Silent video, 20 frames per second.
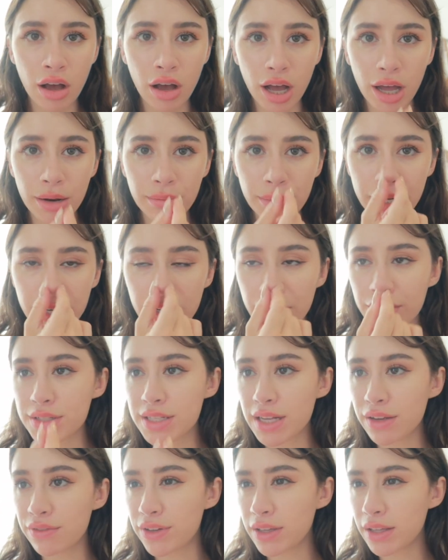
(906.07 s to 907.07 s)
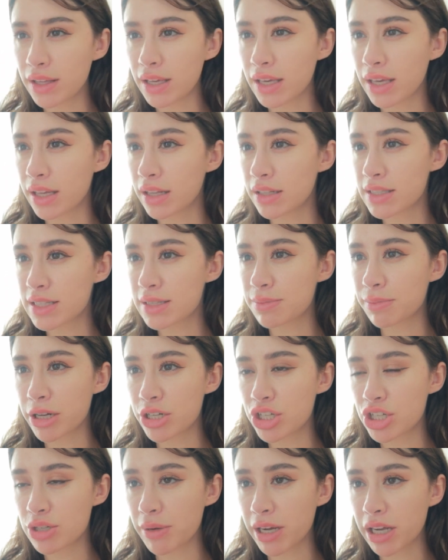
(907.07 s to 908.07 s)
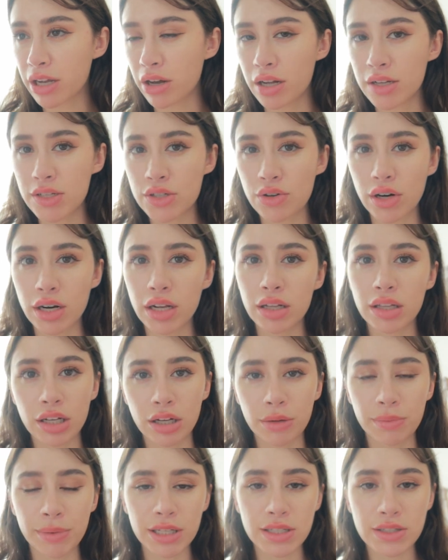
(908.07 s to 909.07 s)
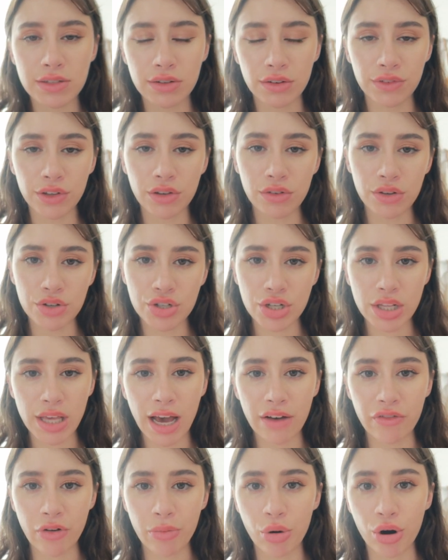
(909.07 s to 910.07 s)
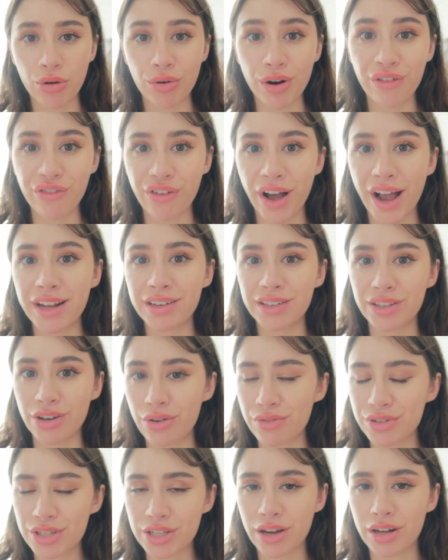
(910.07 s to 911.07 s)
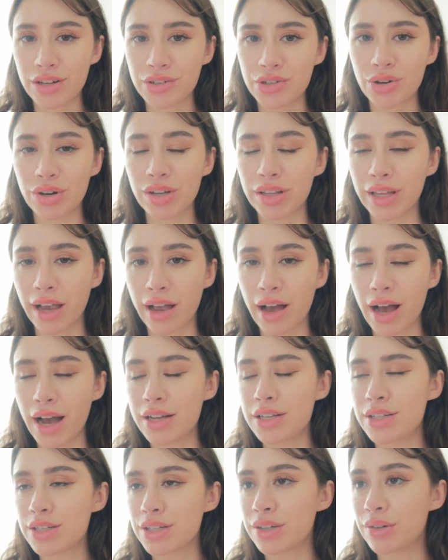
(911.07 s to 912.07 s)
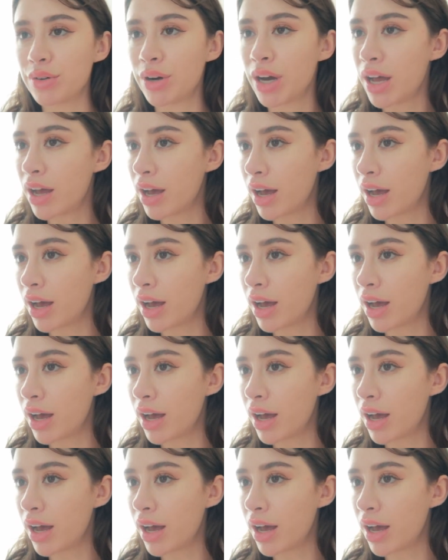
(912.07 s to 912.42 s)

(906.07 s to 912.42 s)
On my nose, I feel like it smudged my contour a little bit, so if you usually have a more refined nose contour like I do,